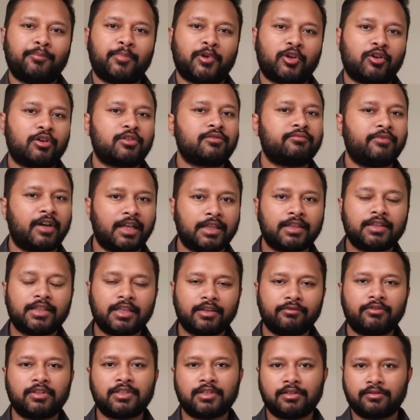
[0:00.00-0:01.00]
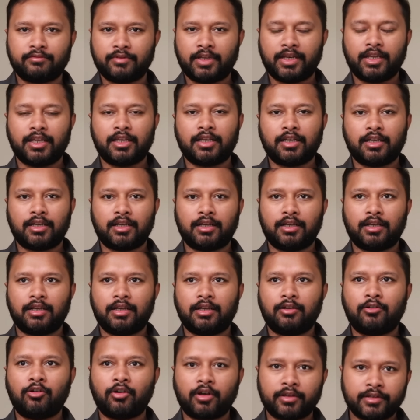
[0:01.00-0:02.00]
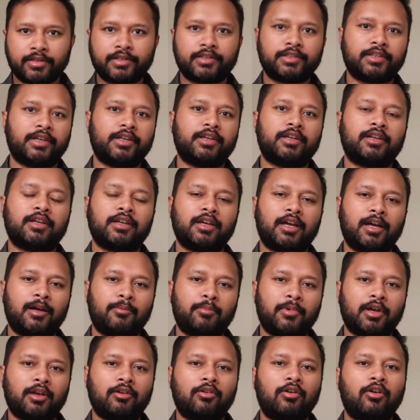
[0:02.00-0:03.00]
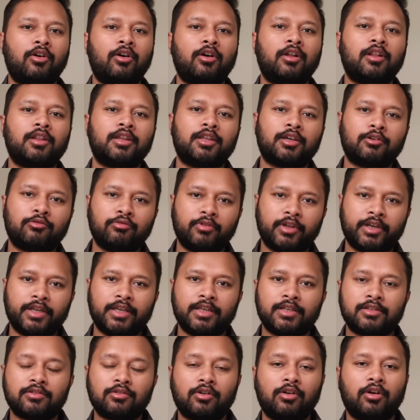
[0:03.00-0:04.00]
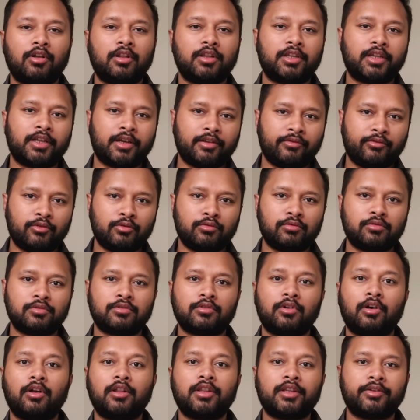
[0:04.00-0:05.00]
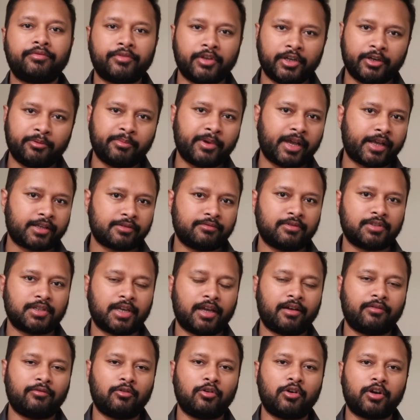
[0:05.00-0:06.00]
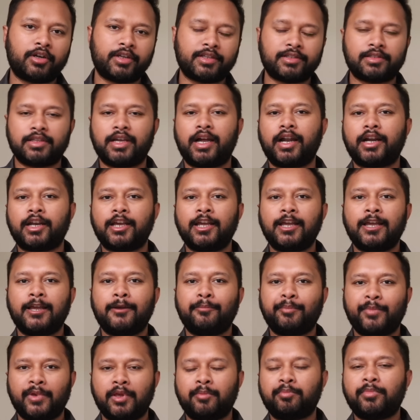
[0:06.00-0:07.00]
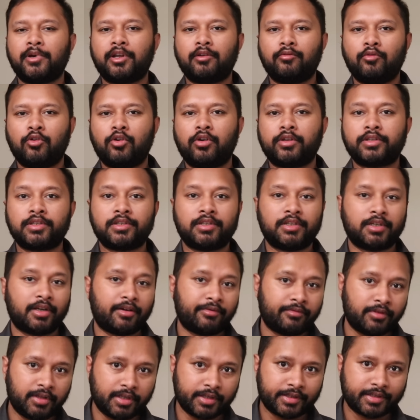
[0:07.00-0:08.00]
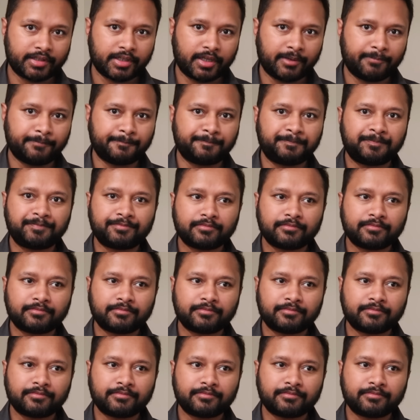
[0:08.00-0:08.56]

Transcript: Because one thing which is very constant among all the queries, all the reviews, all the feedbacks which I have got is that paper was tough this time.